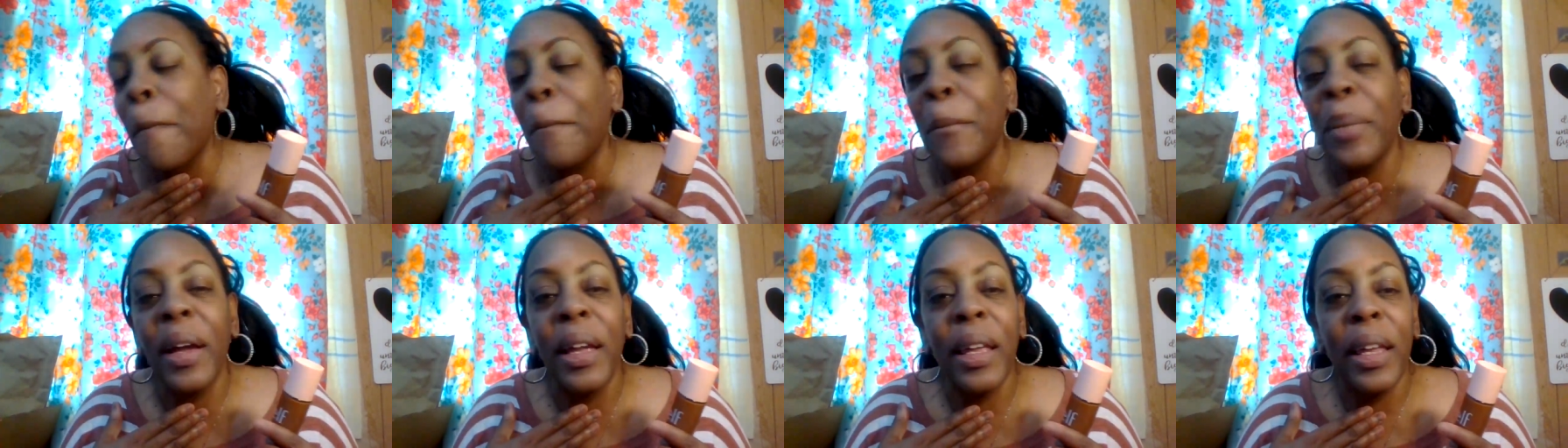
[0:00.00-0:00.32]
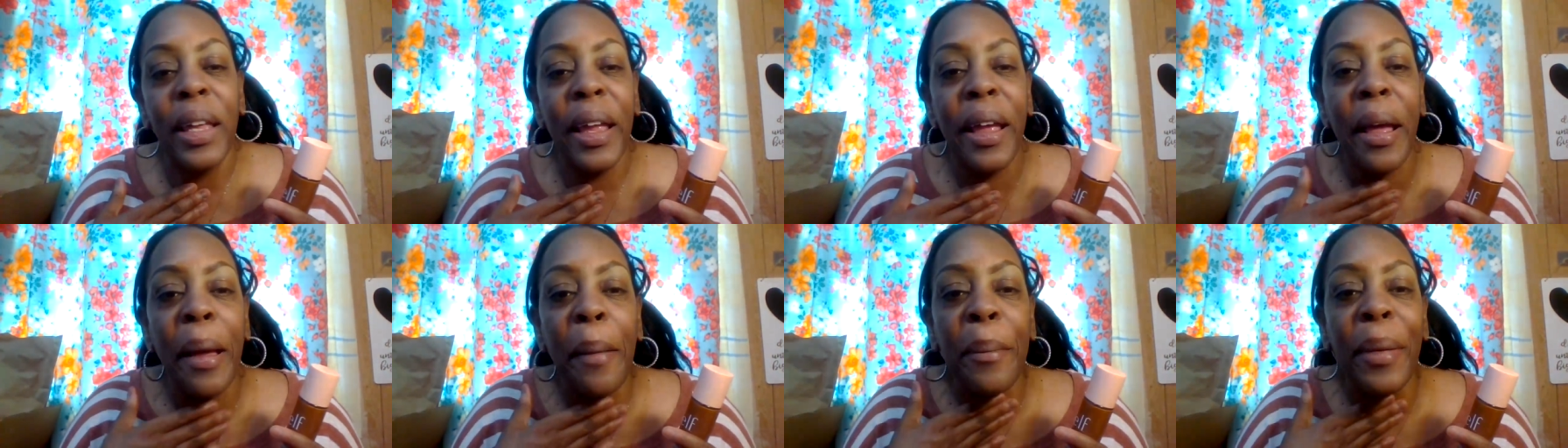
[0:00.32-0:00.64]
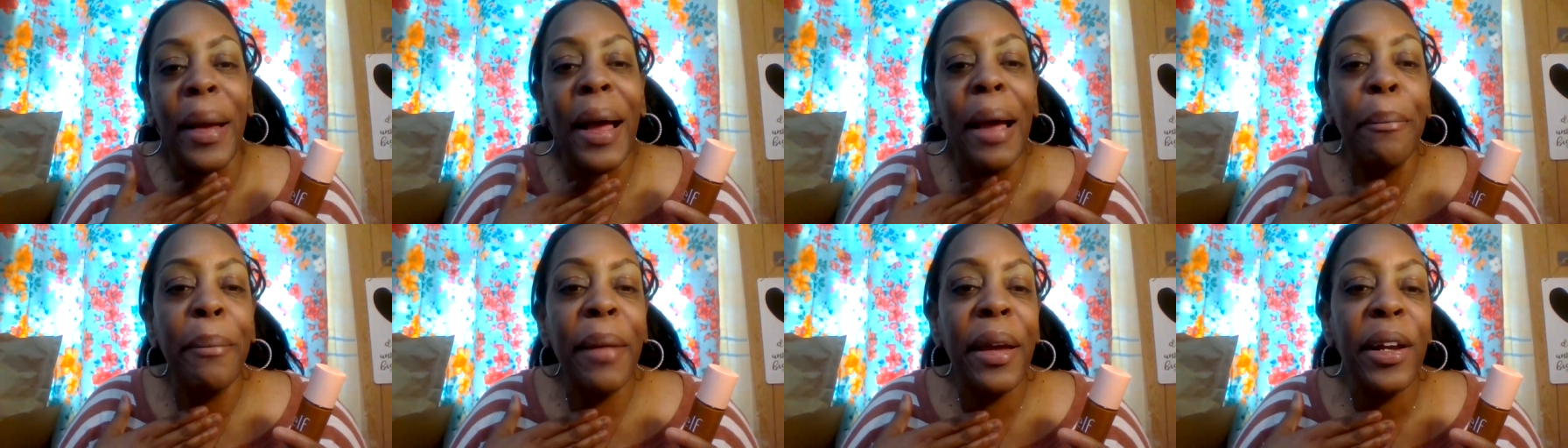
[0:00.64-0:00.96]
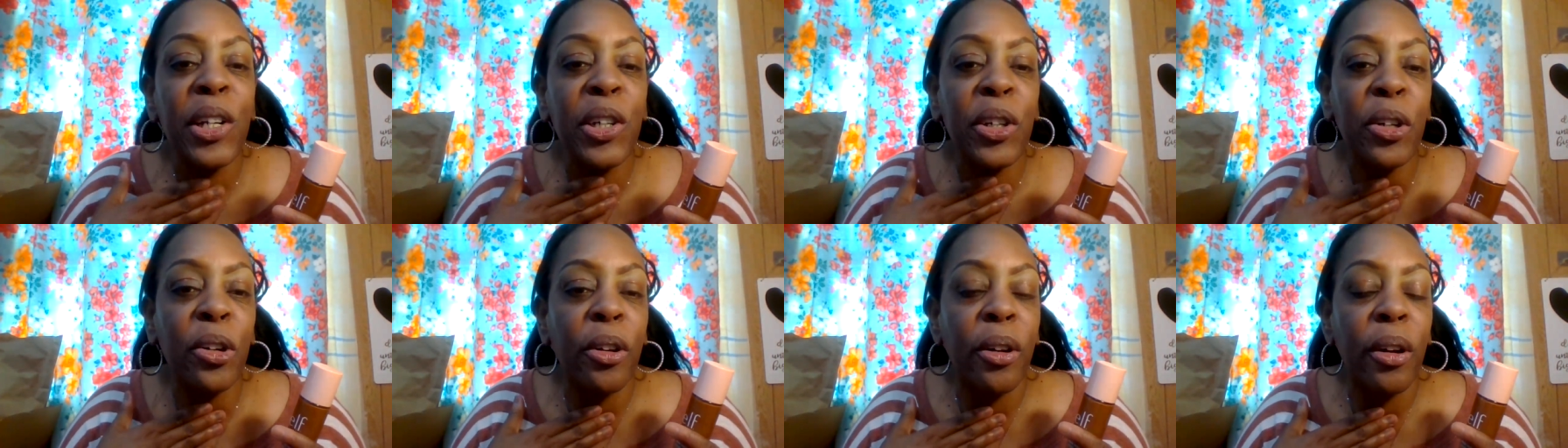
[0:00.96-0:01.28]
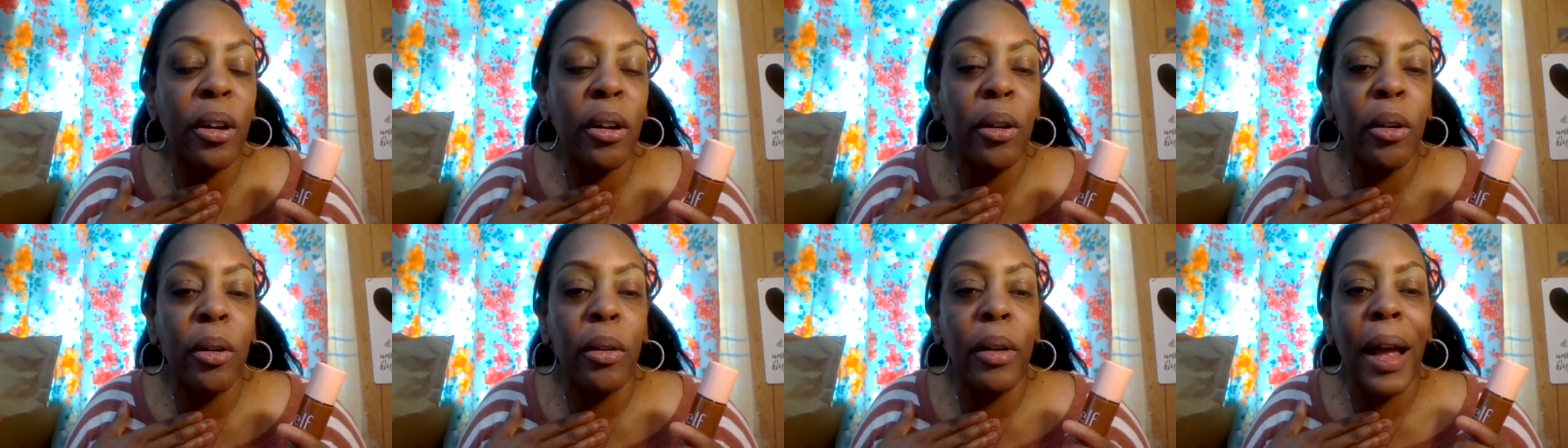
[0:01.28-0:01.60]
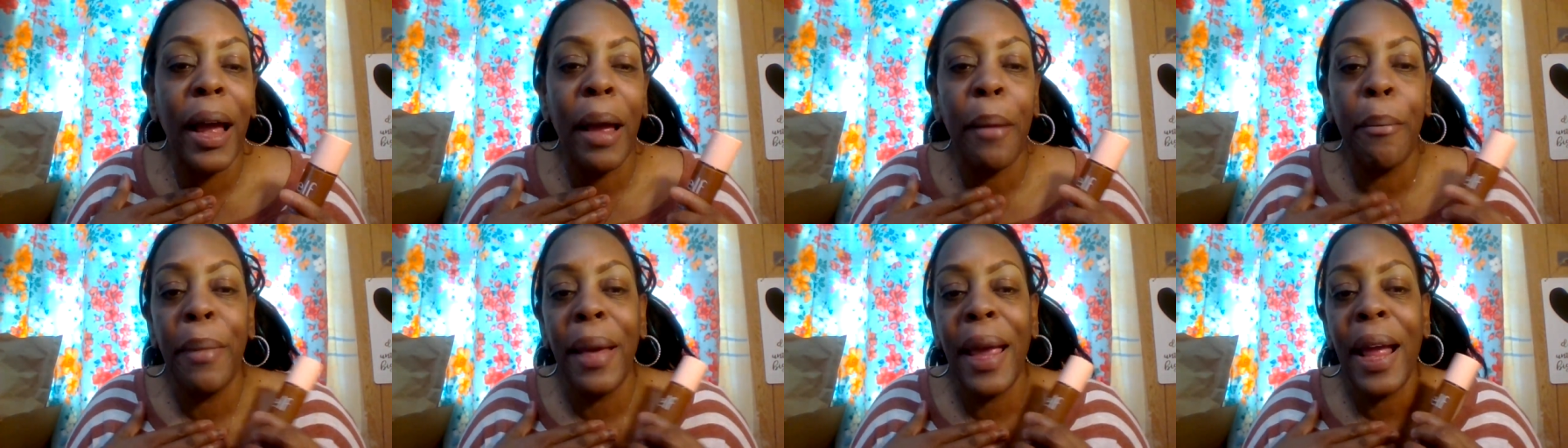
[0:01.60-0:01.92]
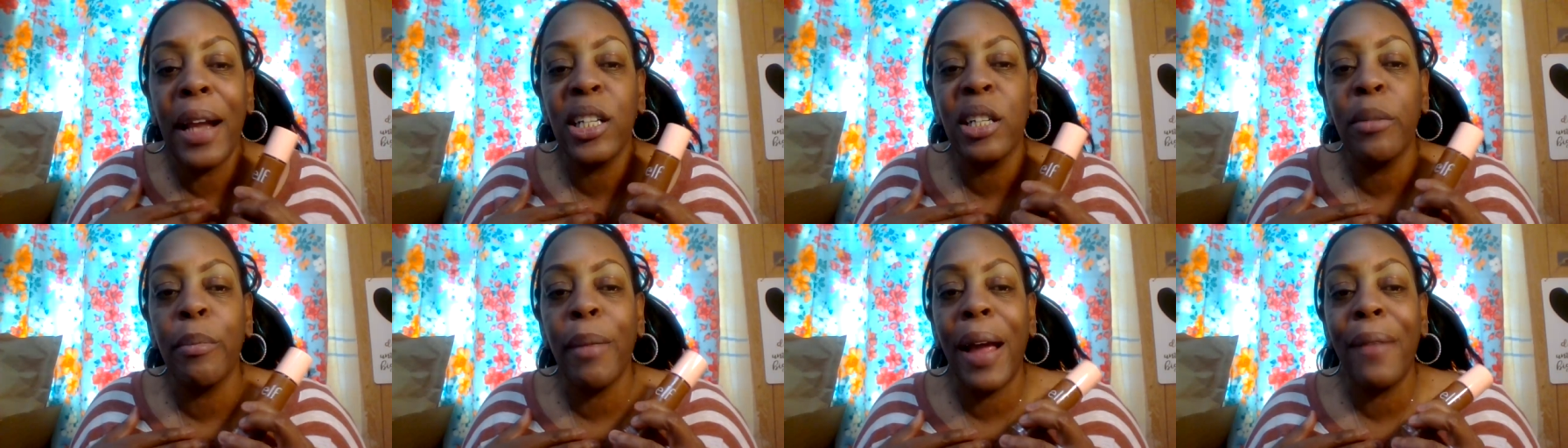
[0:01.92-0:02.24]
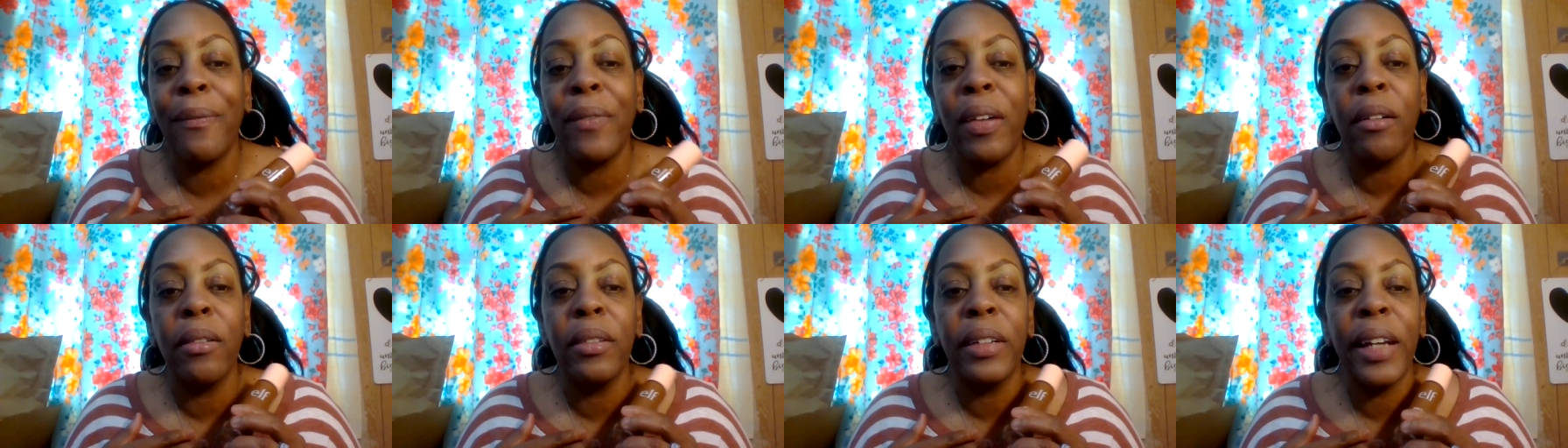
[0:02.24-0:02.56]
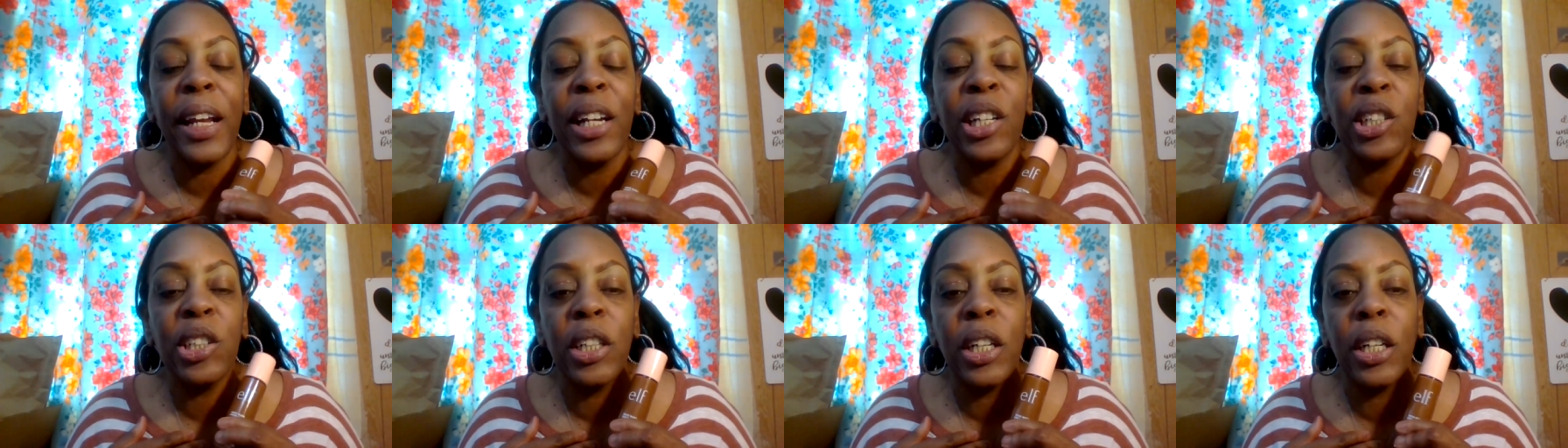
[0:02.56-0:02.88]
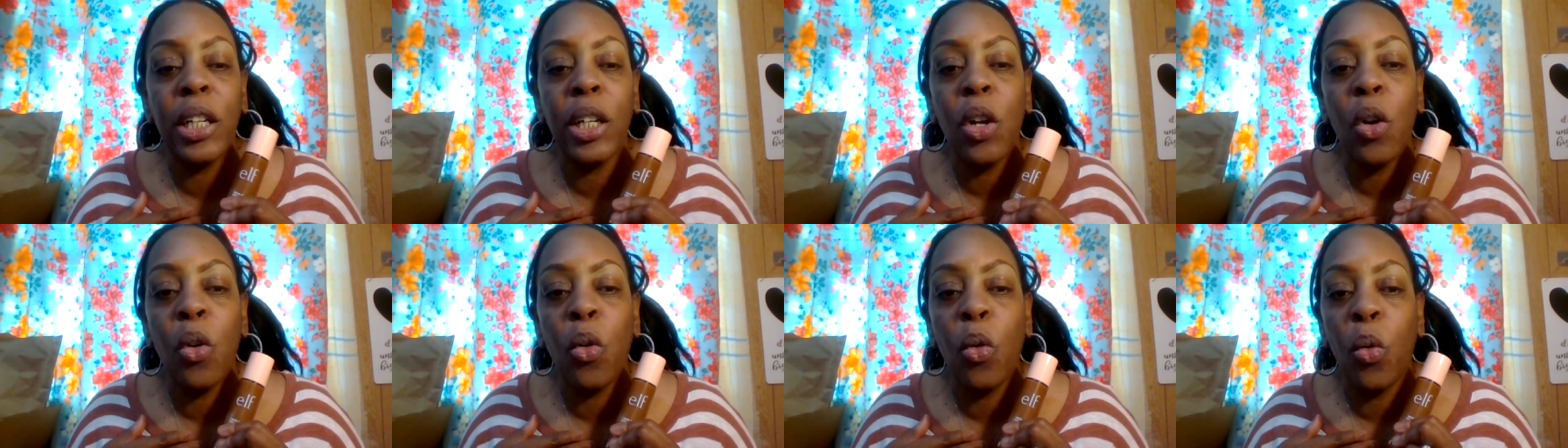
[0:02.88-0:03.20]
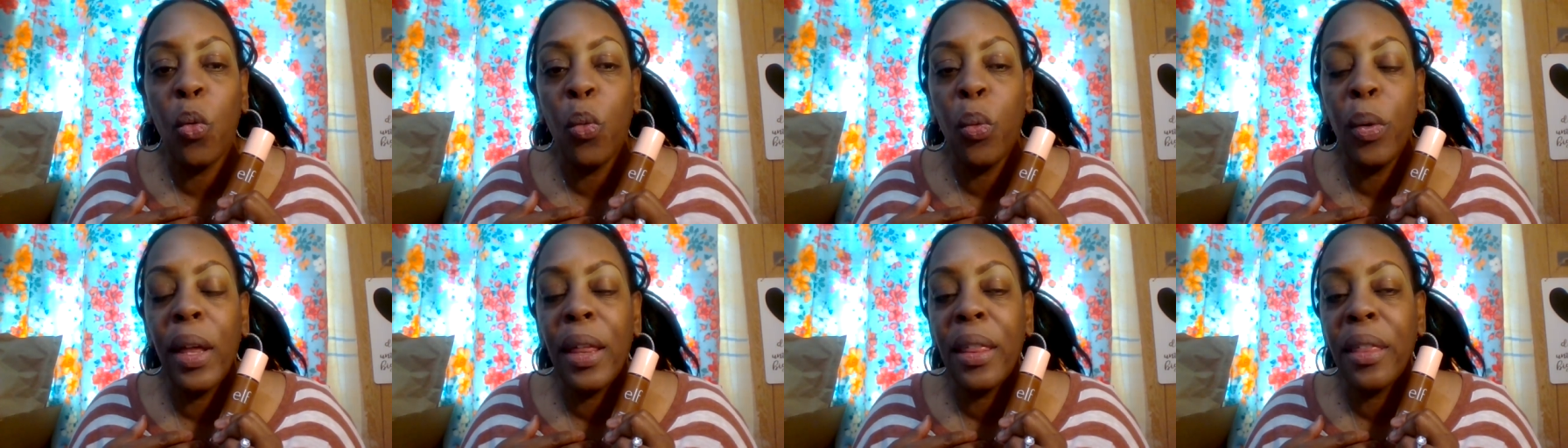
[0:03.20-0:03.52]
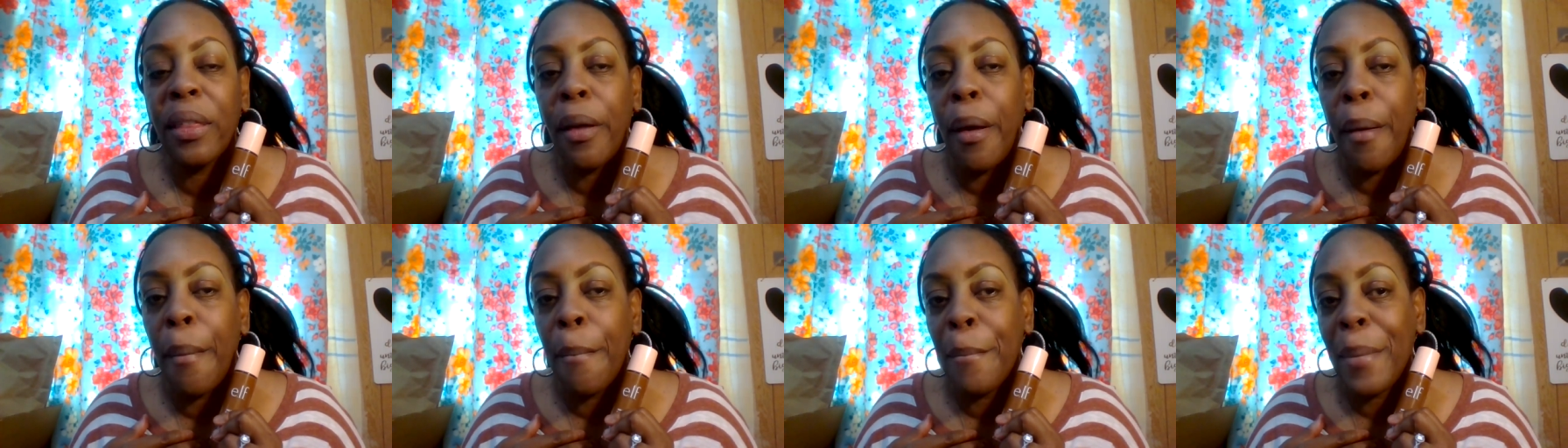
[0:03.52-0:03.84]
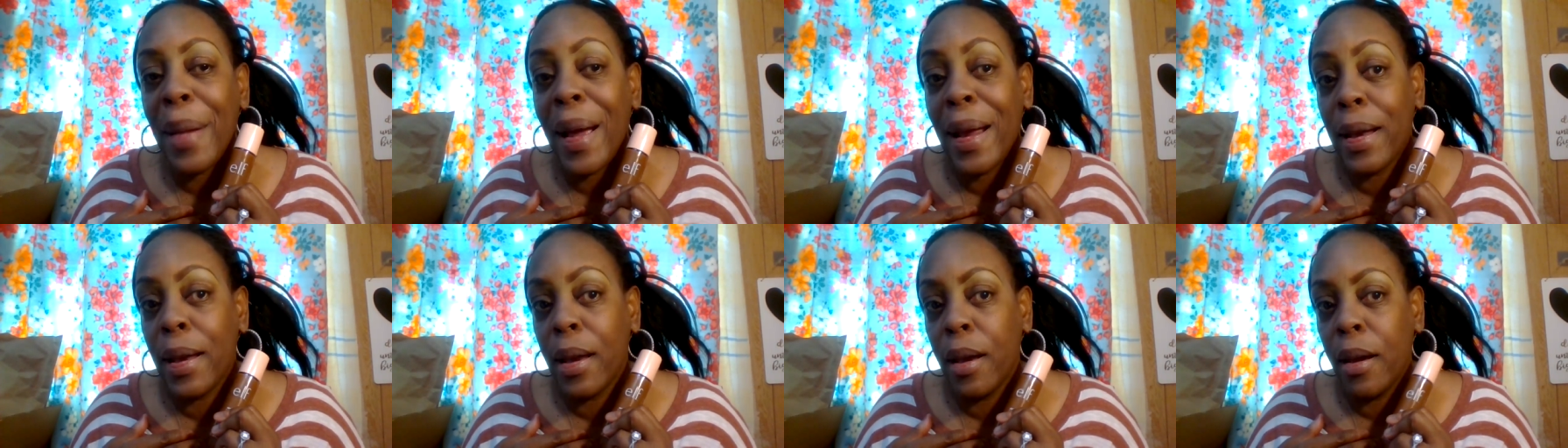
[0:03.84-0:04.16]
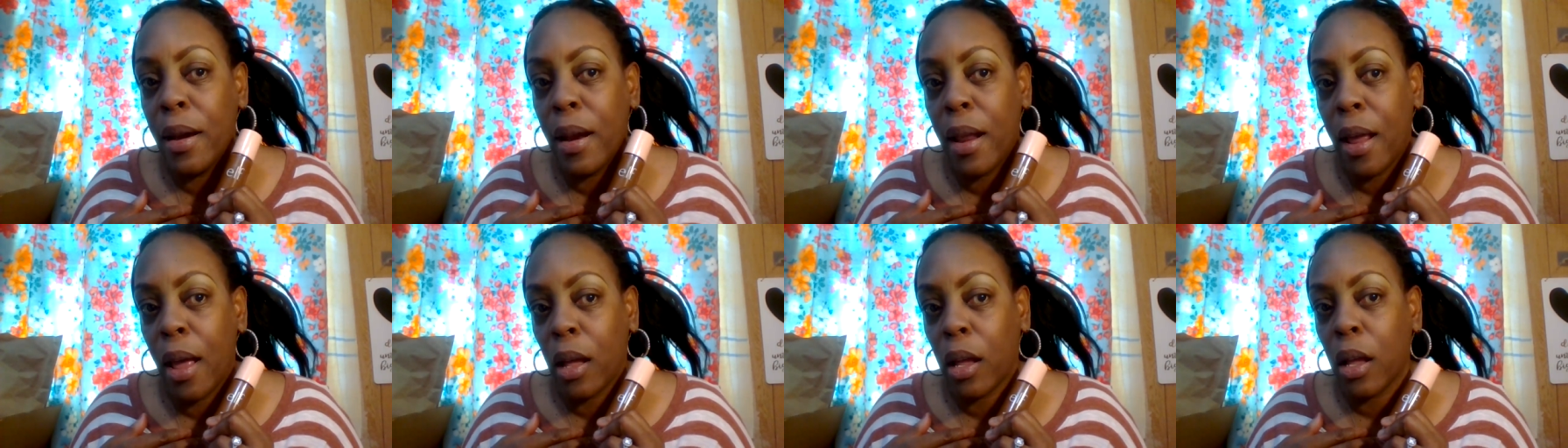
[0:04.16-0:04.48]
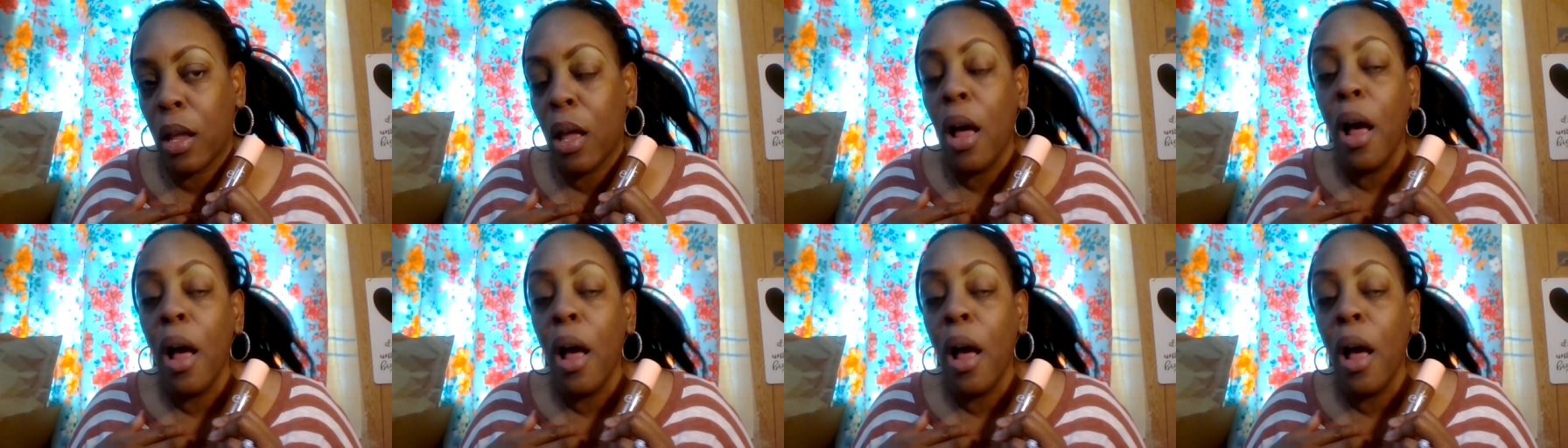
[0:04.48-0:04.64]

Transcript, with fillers: but yeah but I make sure I match my foundation with my neck